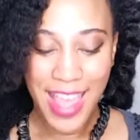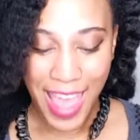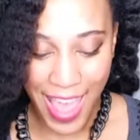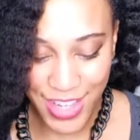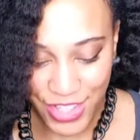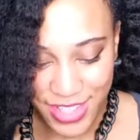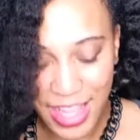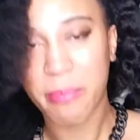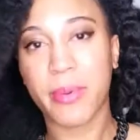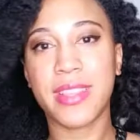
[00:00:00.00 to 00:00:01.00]
and just
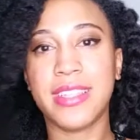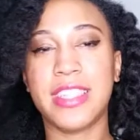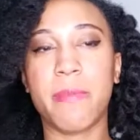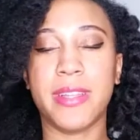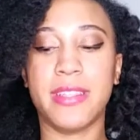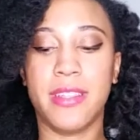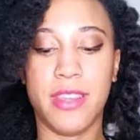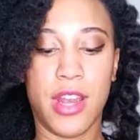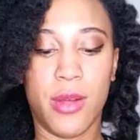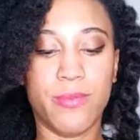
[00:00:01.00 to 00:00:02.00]
like breathe in deep and,
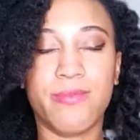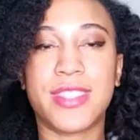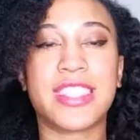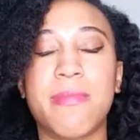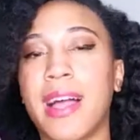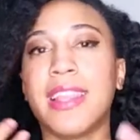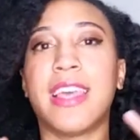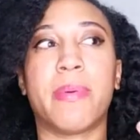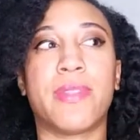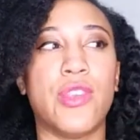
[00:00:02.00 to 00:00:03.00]
you know, smell
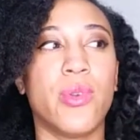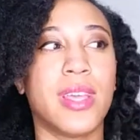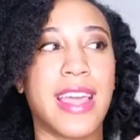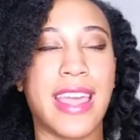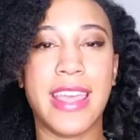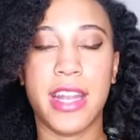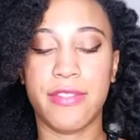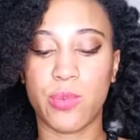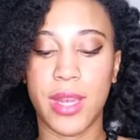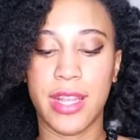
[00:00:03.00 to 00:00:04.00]
it, but then you get like a hint
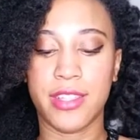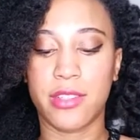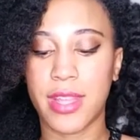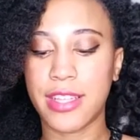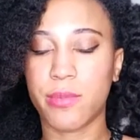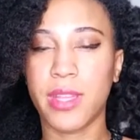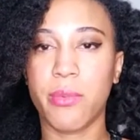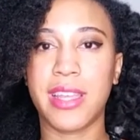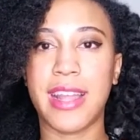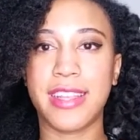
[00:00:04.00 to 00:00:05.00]
of sweetness. So that's really,
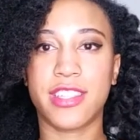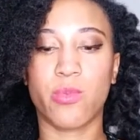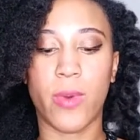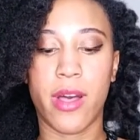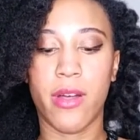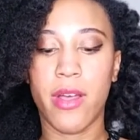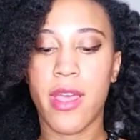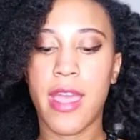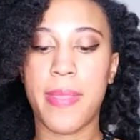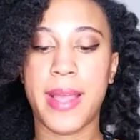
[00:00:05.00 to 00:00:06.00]
really nice as well.
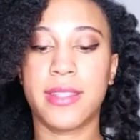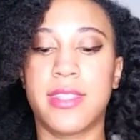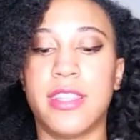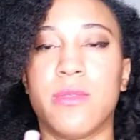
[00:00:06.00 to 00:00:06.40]
And that's this